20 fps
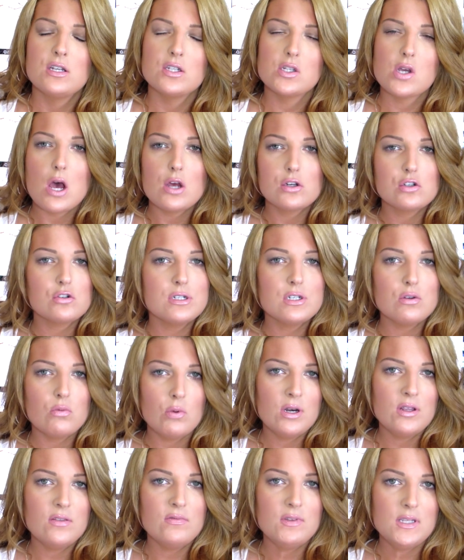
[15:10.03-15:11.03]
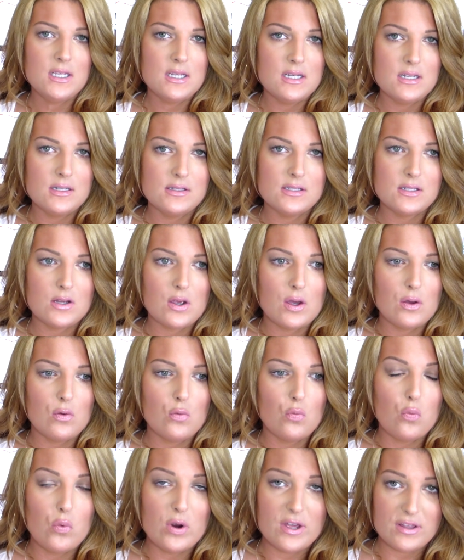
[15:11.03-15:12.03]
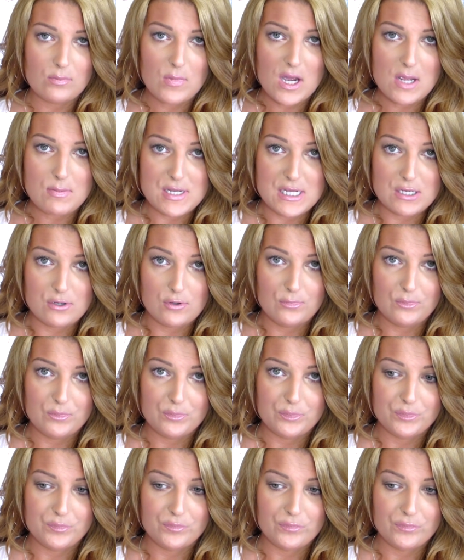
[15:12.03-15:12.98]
So I'll drink one of these with my meal,